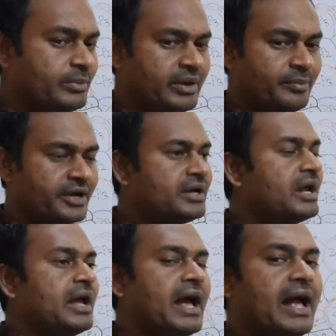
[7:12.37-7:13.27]

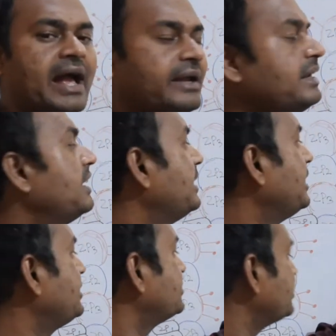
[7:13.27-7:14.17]
membrane, and
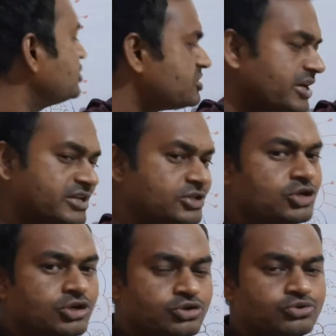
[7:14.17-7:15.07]
it reaches
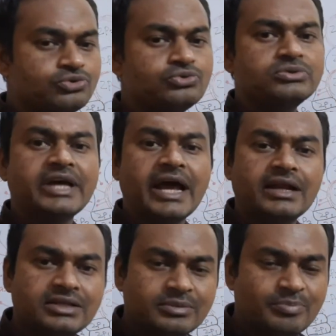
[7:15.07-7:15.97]
to the
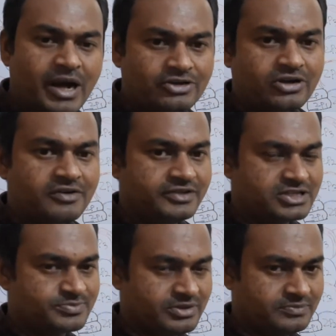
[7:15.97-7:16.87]
another part of the
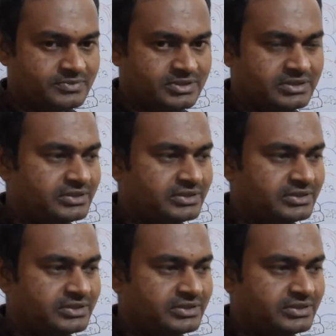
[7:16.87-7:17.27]
sperm,